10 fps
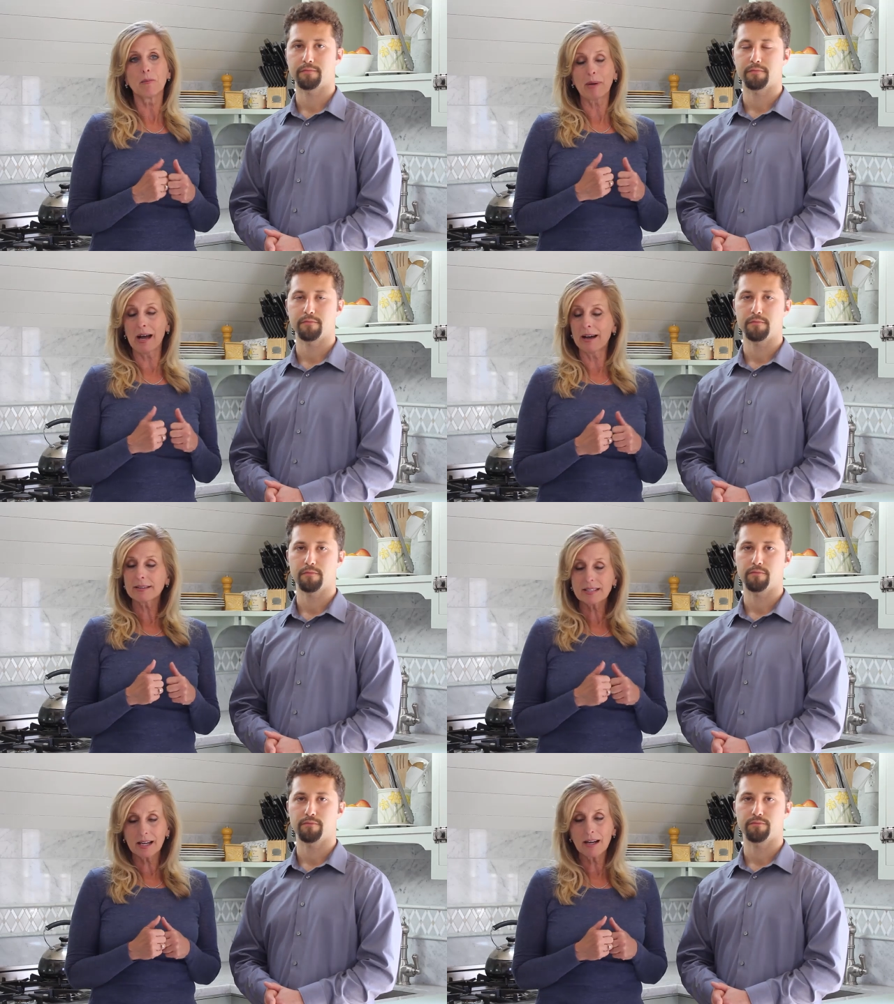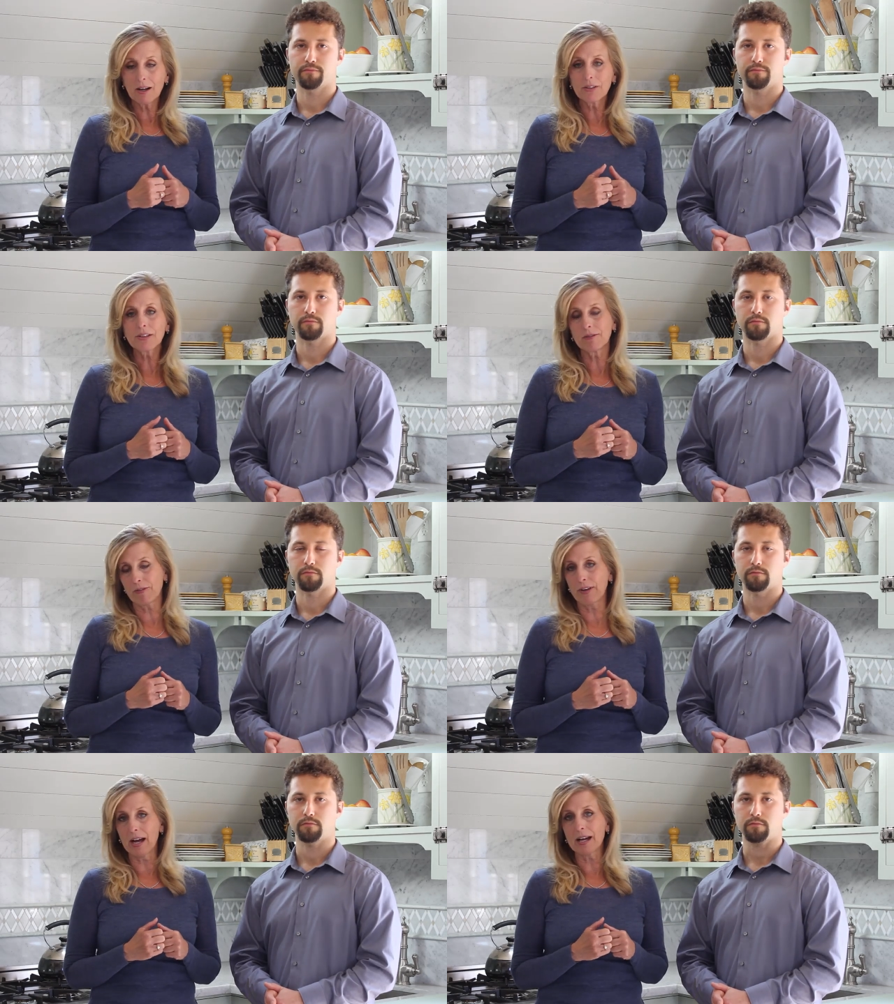Speaker 1: The path to health,
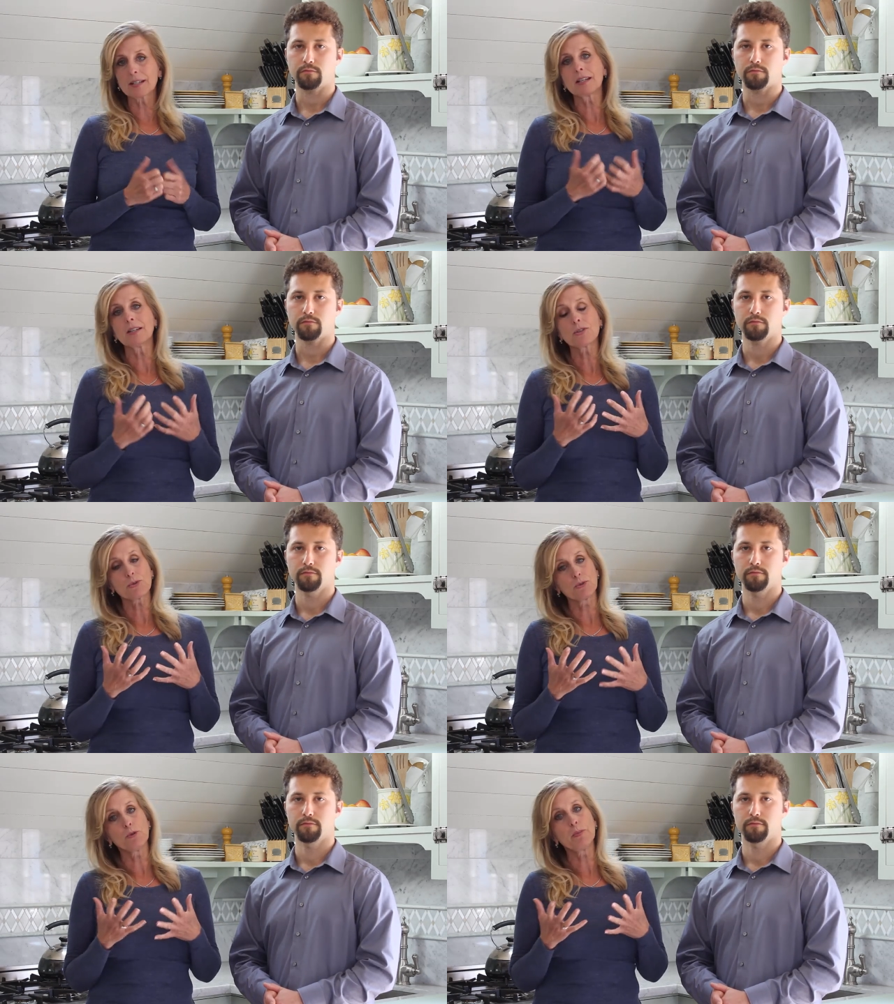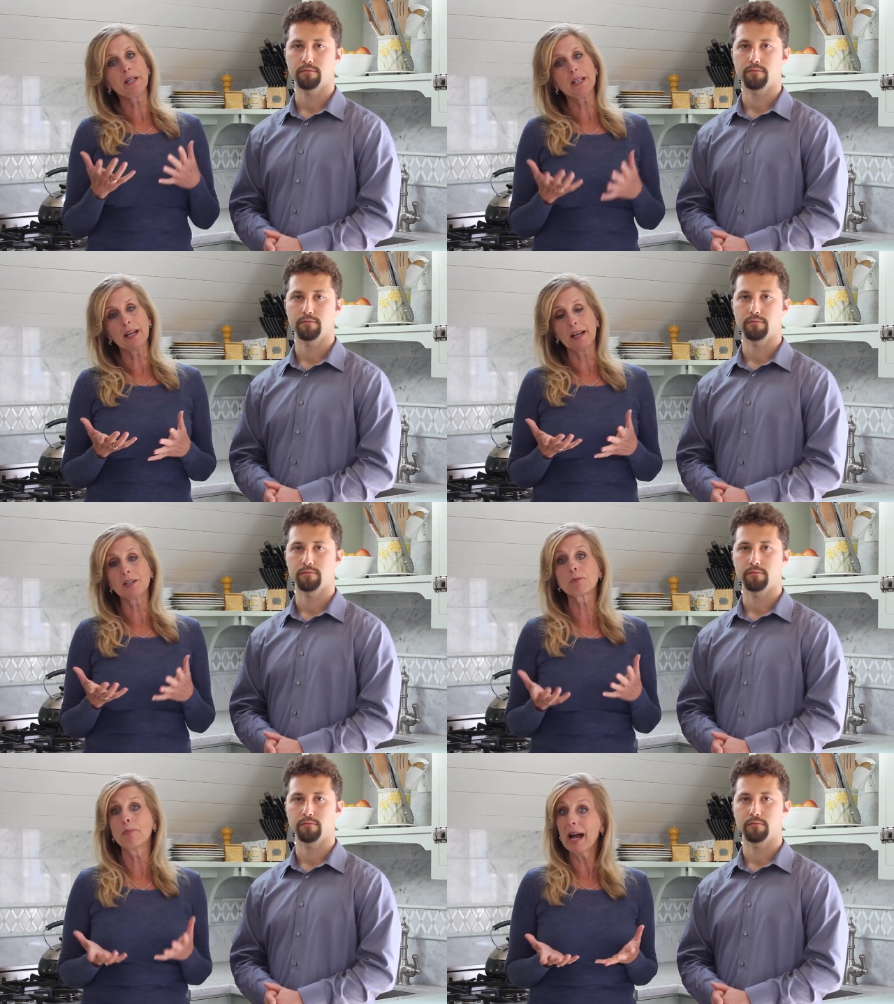in fact, is through
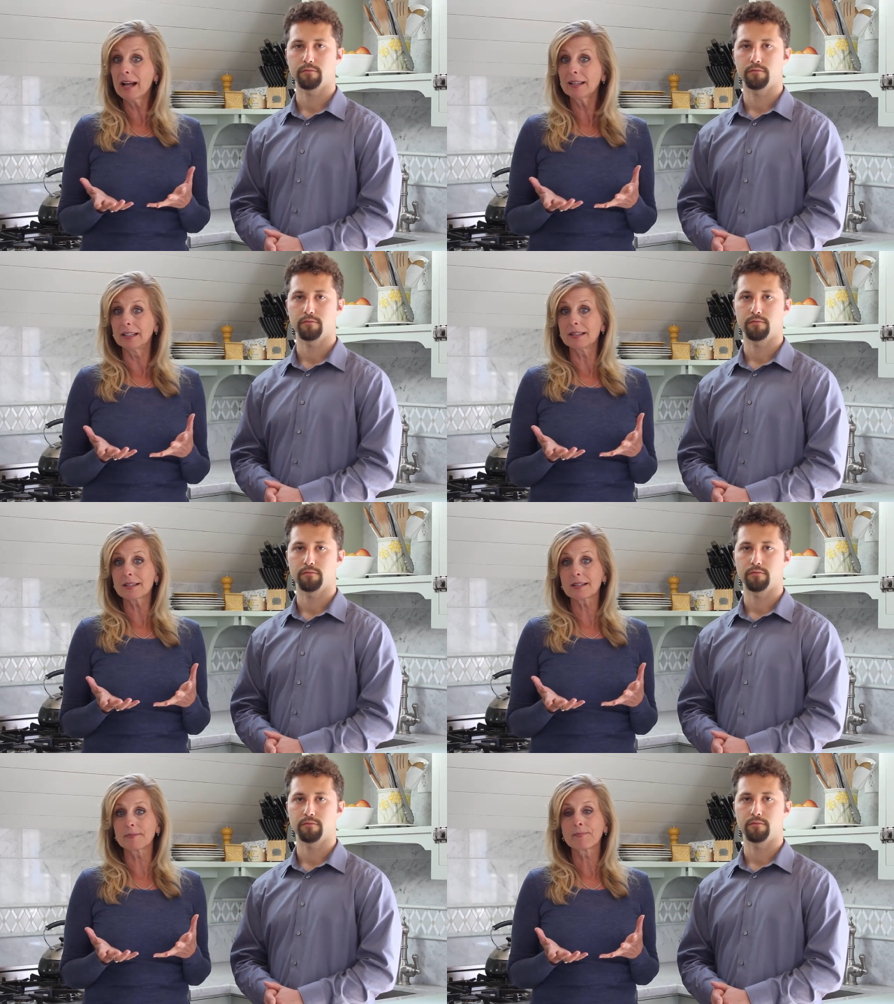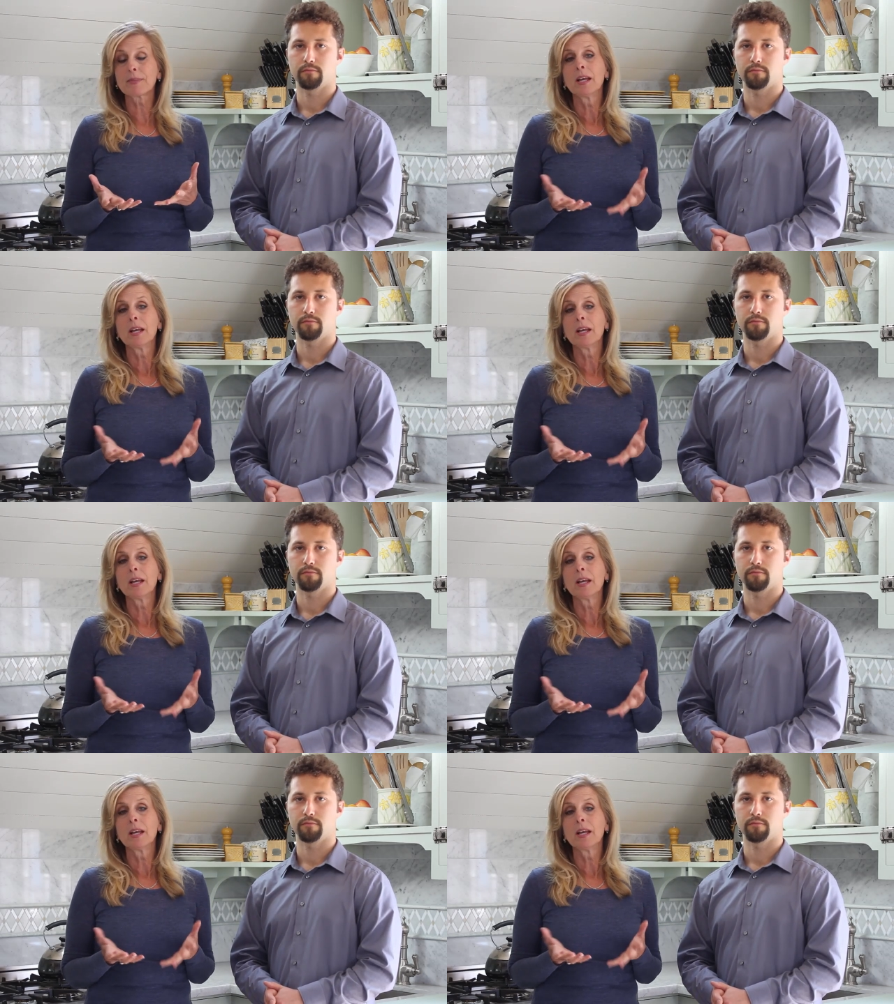pH balance.